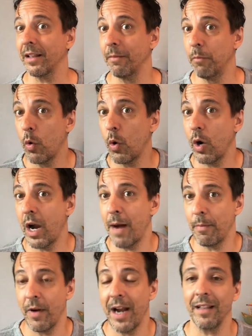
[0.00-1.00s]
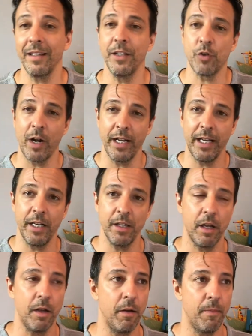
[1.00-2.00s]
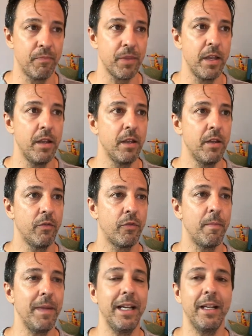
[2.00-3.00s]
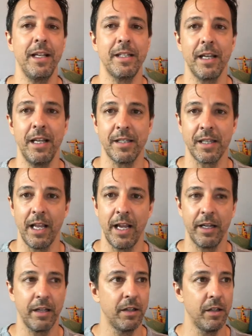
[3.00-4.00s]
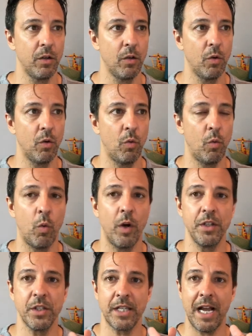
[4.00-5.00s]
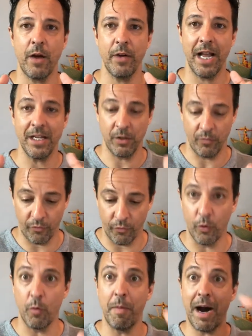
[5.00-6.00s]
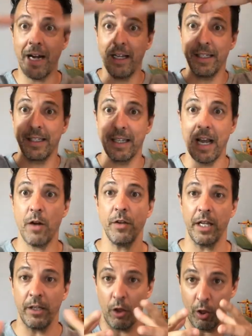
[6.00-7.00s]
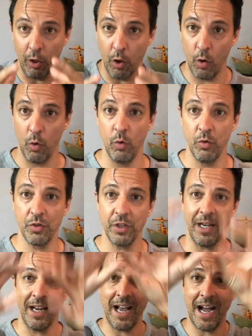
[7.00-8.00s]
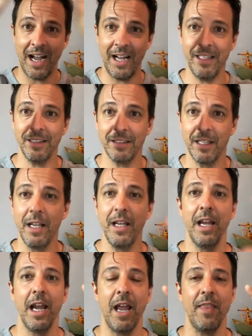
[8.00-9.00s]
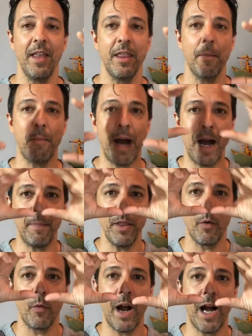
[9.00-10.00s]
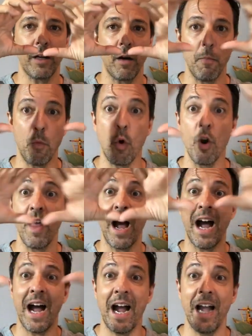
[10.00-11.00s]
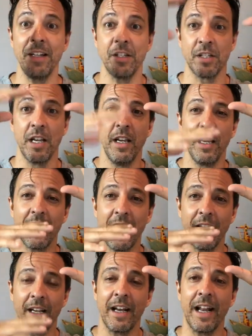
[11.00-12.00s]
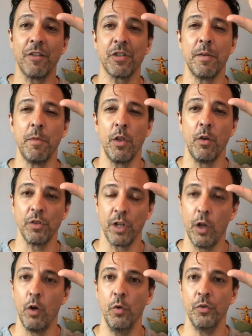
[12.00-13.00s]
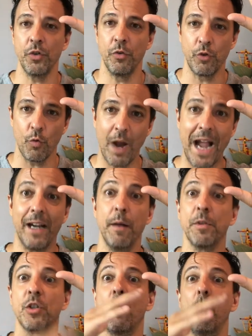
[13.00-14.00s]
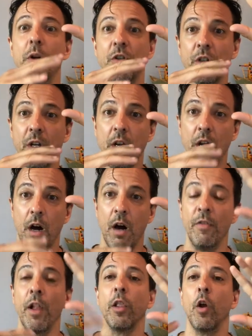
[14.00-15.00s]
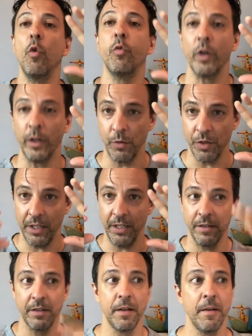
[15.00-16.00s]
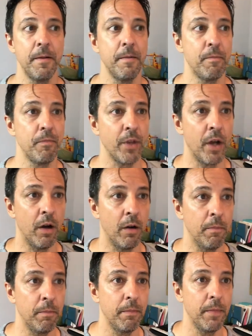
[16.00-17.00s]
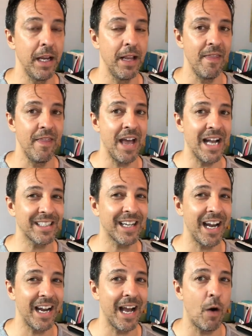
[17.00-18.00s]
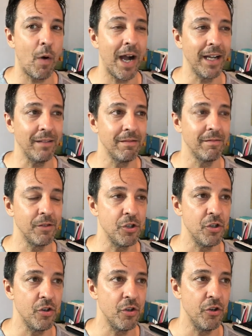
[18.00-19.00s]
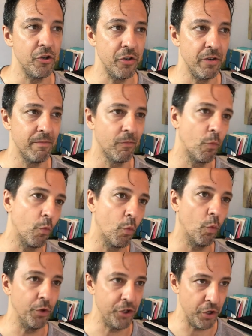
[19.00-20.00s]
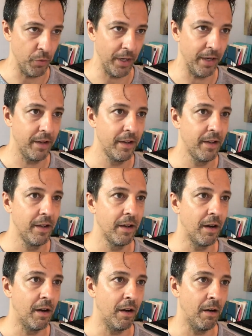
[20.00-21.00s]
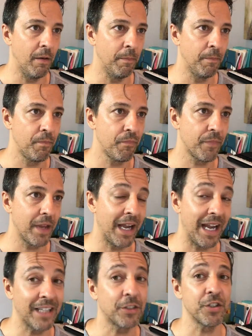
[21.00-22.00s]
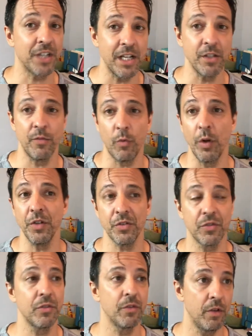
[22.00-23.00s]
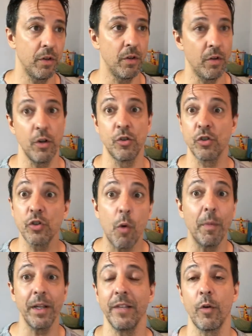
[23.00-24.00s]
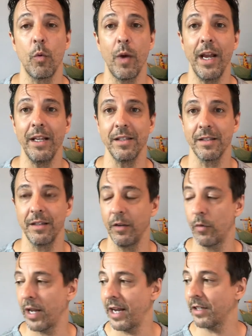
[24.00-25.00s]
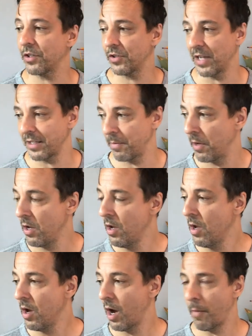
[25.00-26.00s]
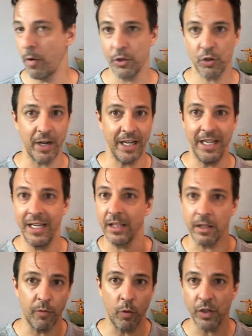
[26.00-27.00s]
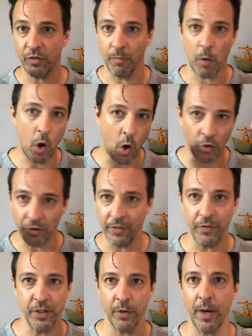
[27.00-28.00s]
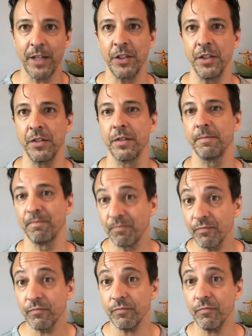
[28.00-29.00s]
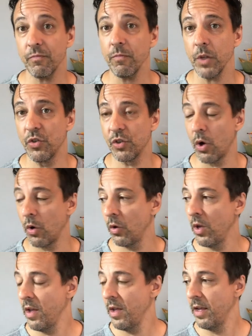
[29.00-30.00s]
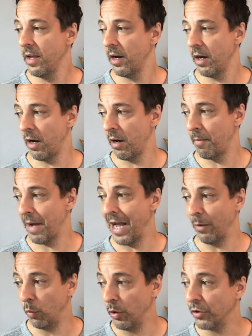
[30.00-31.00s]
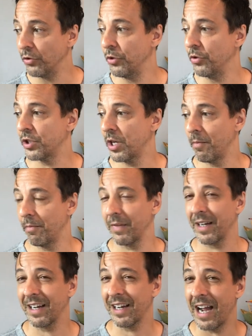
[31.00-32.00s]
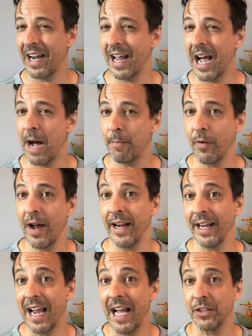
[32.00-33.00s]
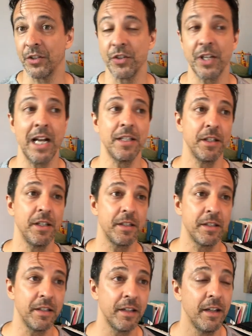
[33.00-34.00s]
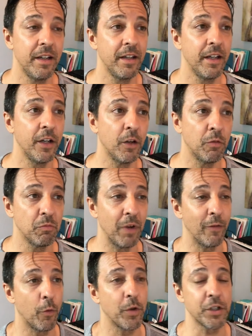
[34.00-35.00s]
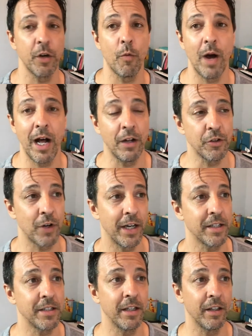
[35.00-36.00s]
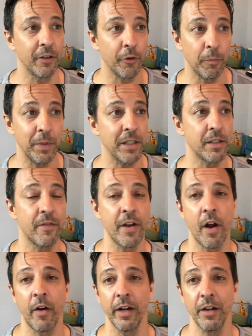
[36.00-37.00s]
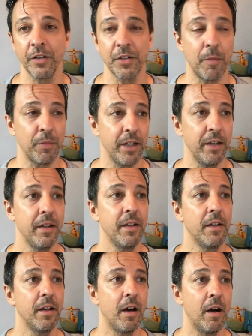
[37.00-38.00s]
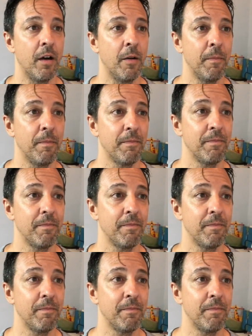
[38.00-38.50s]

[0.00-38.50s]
more operatically, trying to get a for me it's like one sound has a full body sound, like lows and highs, and then the pop and the rock are more the high. Just kind of cut out some of those lows, don't drag up so much of the low frequencies, and that's kind of how I would do it. I exercise the voice so different ways. You know, when I exercise them, I'm always trying to hit the voice from all different directions. So I will do some kind of operatic exercises, and you know, every once in a while I'll try to sing a little piece of an aria or something. I